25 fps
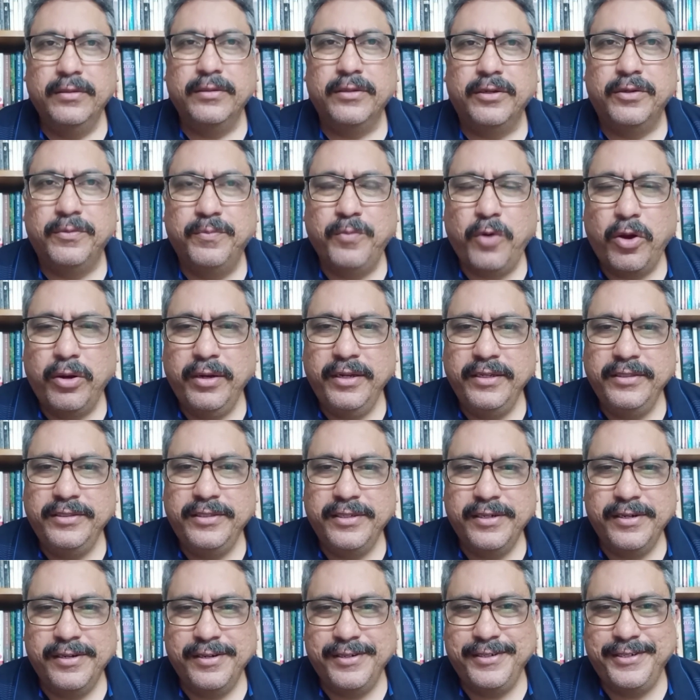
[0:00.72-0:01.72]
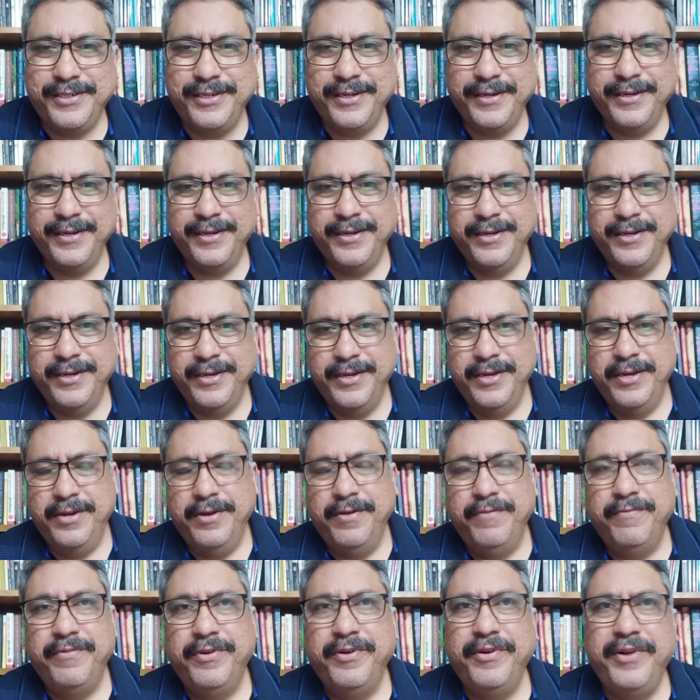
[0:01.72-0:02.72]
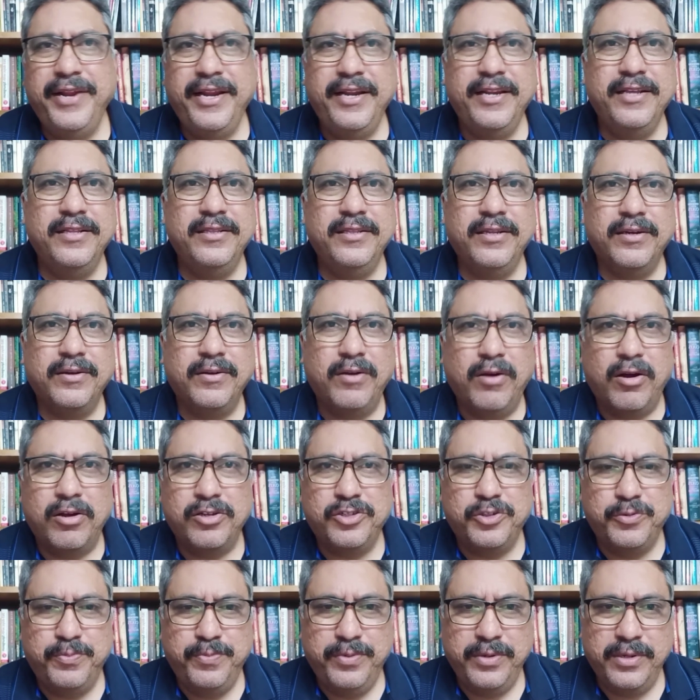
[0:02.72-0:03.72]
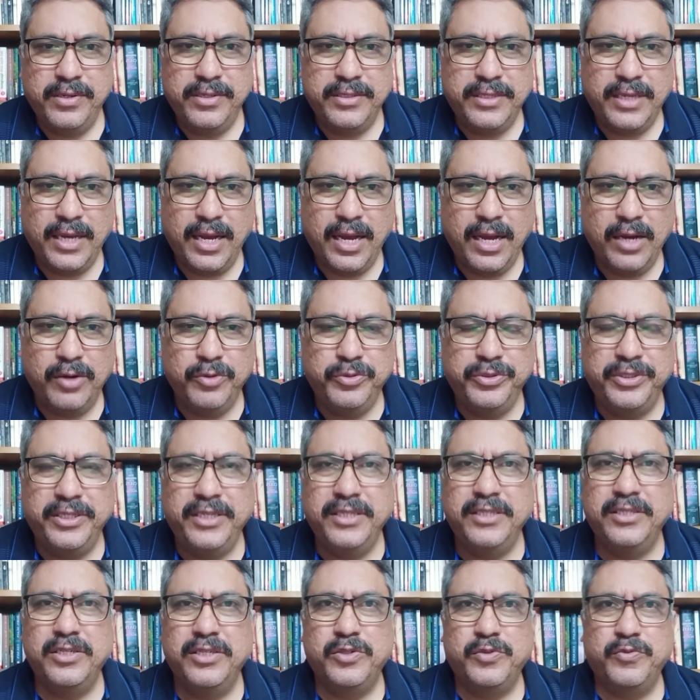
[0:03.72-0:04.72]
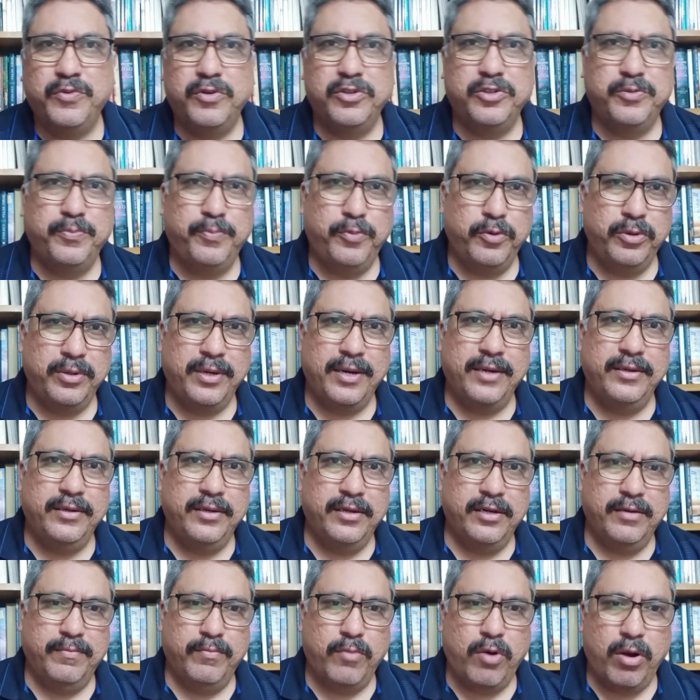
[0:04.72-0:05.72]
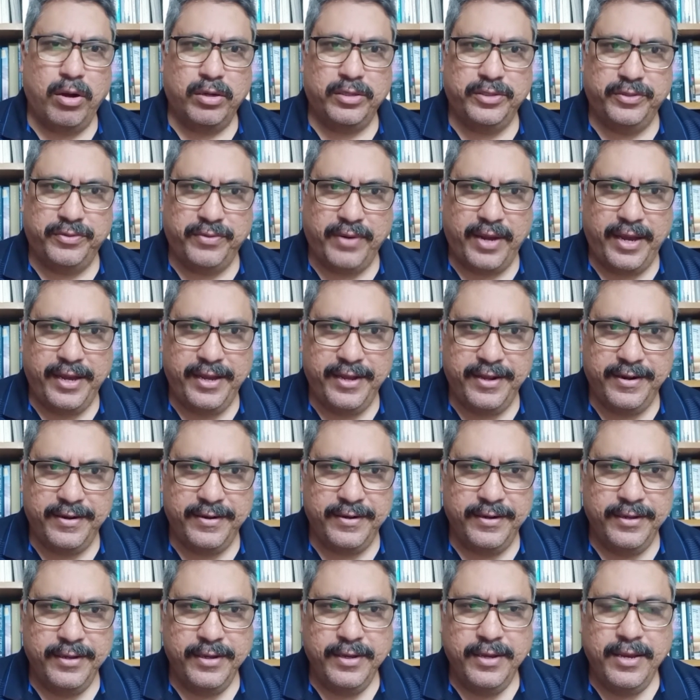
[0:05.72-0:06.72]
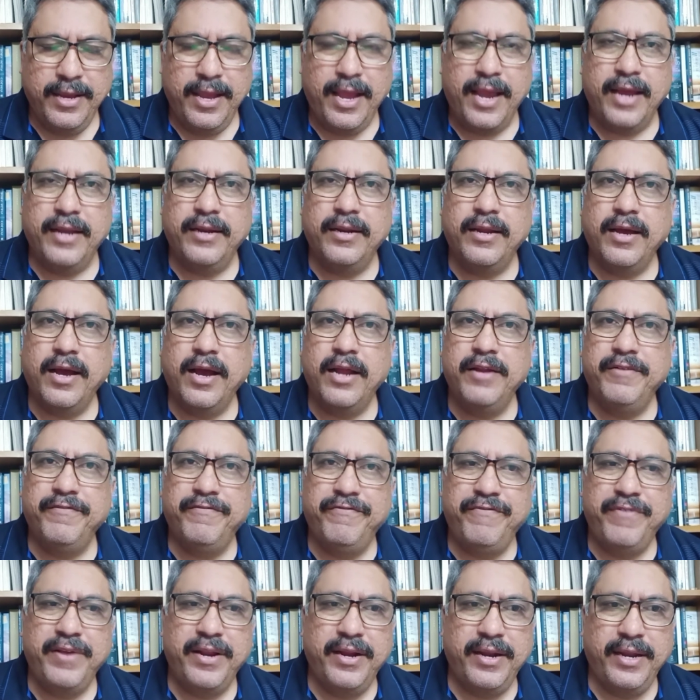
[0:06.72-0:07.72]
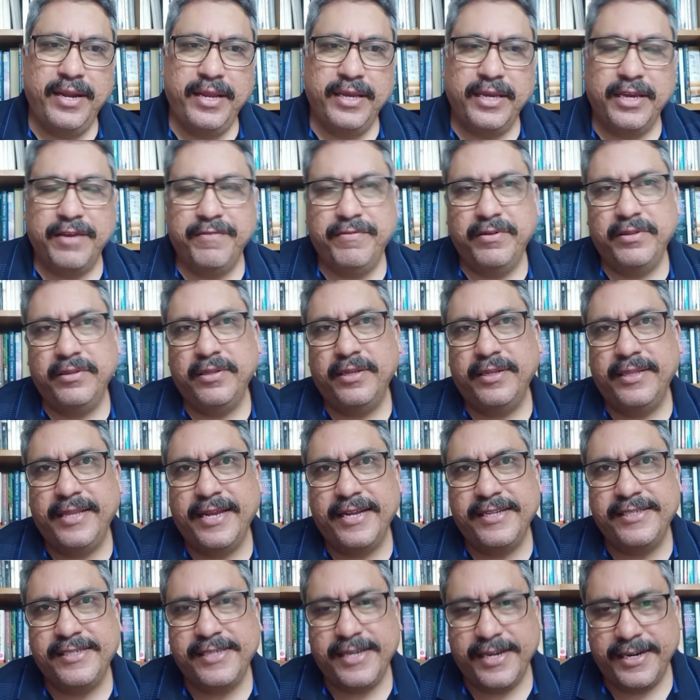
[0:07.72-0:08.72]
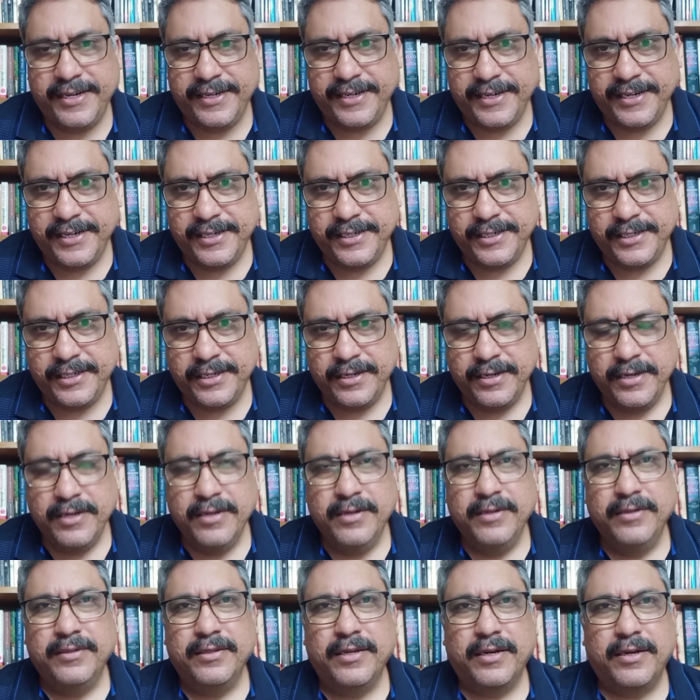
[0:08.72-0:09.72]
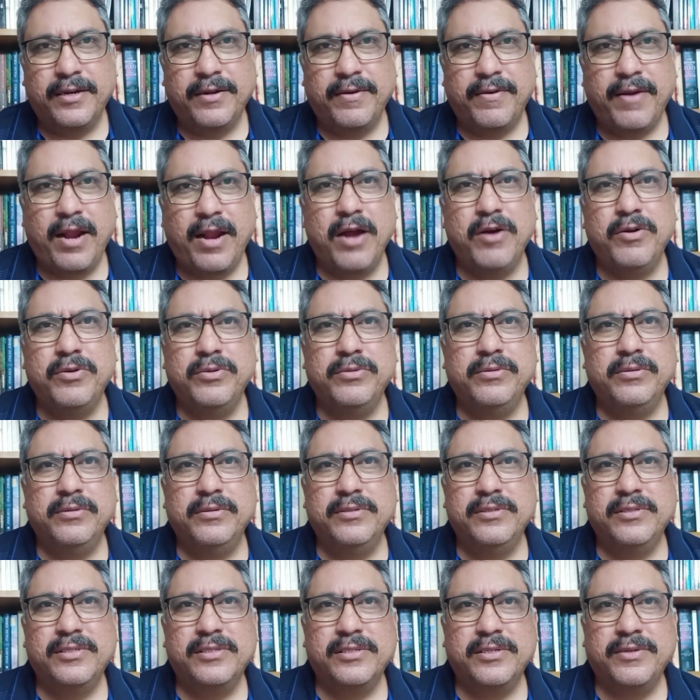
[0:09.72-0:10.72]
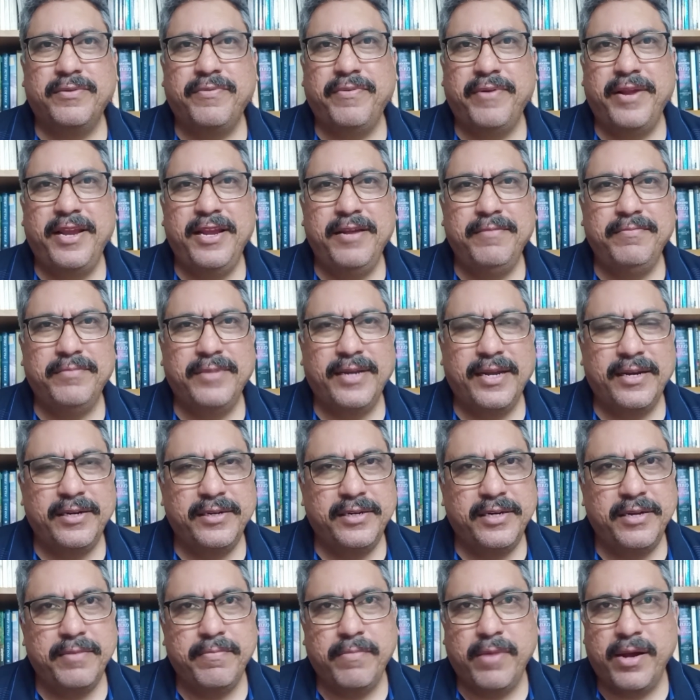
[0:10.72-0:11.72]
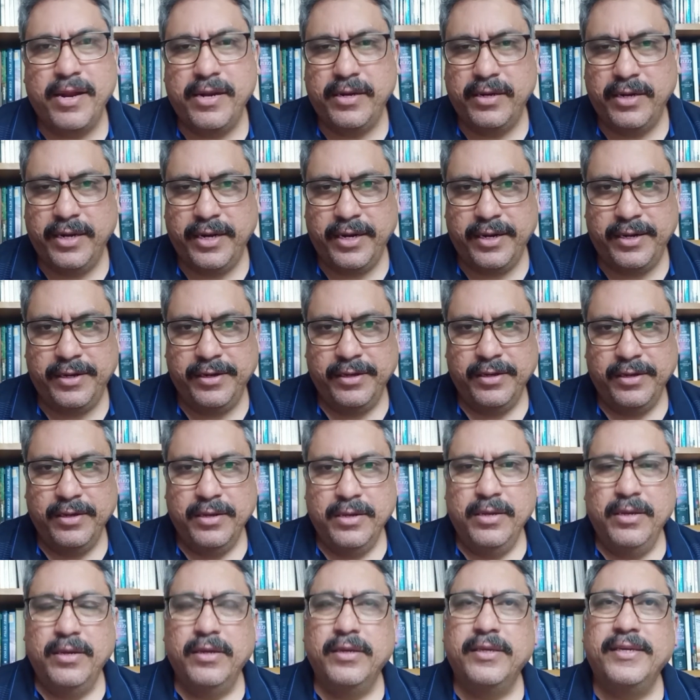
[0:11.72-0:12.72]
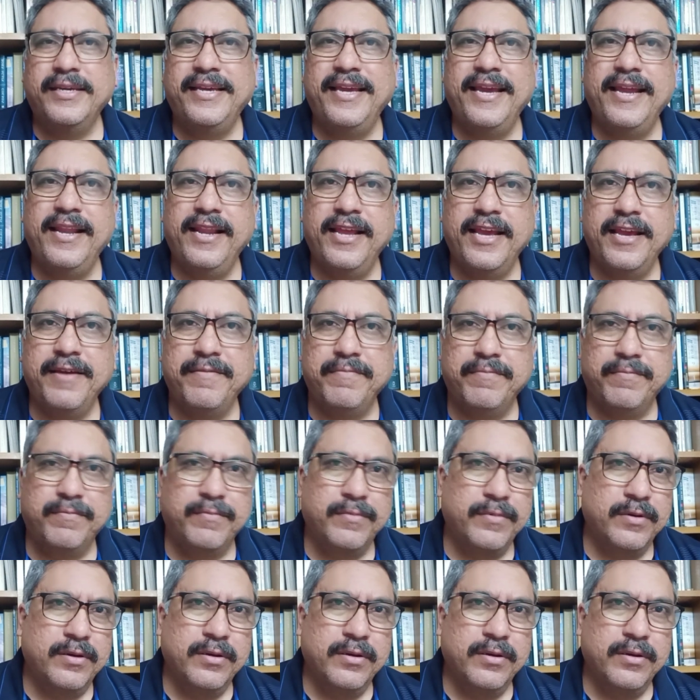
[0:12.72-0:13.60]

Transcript: Good morning, church. We read in the Gospels how Jesus was put under a mock trial and unfairly given the death sentence. The crowd screamed and demanded, Kill him.